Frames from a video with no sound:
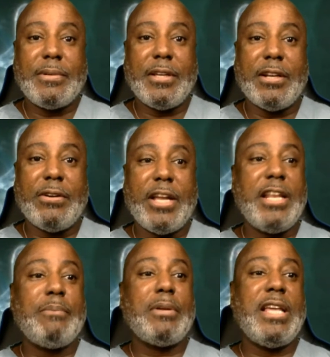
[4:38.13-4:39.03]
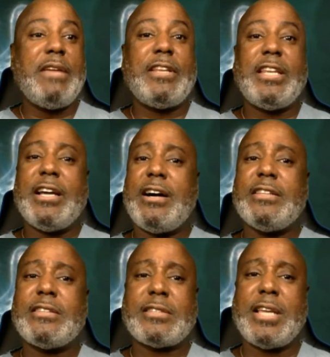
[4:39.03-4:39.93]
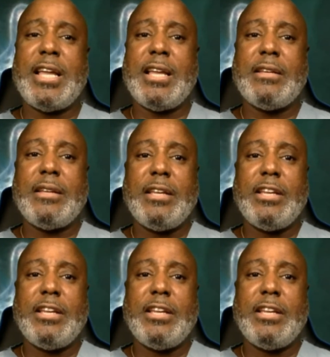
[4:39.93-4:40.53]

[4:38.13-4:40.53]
You know, he didn't believe in the unseen.